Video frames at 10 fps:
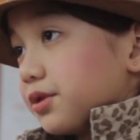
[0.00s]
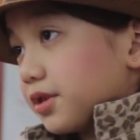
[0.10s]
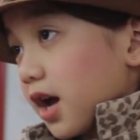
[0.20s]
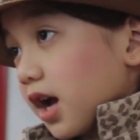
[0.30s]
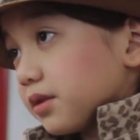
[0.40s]

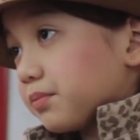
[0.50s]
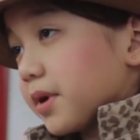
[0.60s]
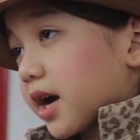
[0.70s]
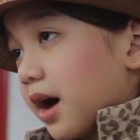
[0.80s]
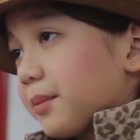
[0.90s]
not
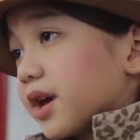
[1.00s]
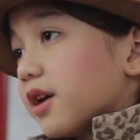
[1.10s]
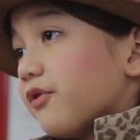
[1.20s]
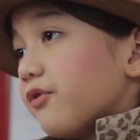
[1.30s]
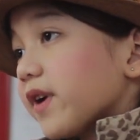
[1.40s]
becoming
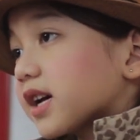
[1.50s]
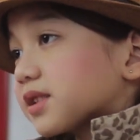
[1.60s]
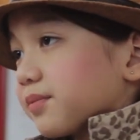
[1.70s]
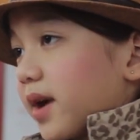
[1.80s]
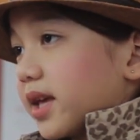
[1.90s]
a
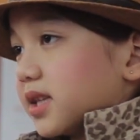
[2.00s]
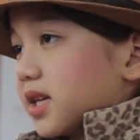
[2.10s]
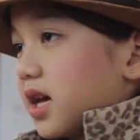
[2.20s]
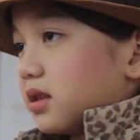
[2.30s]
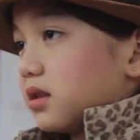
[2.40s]
fixed
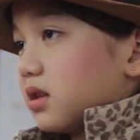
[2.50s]
mindset.